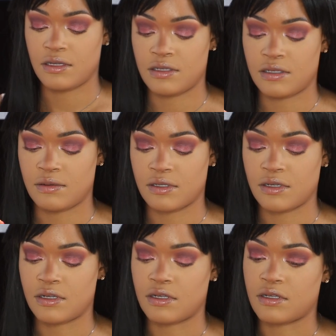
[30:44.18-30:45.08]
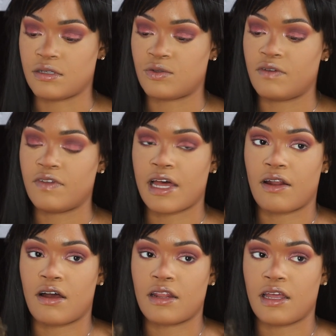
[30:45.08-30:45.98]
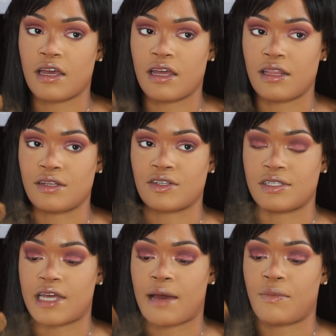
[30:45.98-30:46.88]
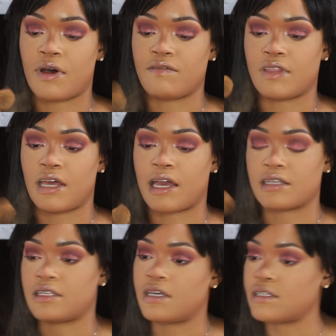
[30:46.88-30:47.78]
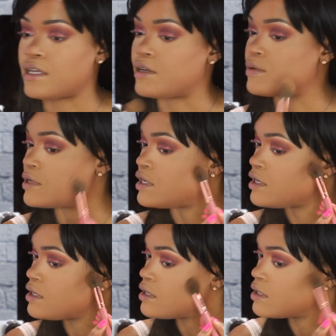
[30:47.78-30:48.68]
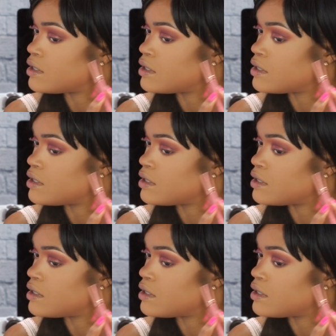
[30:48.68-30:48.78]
So I'm just gonna swivel that on there and then just tap off the excess I don't need.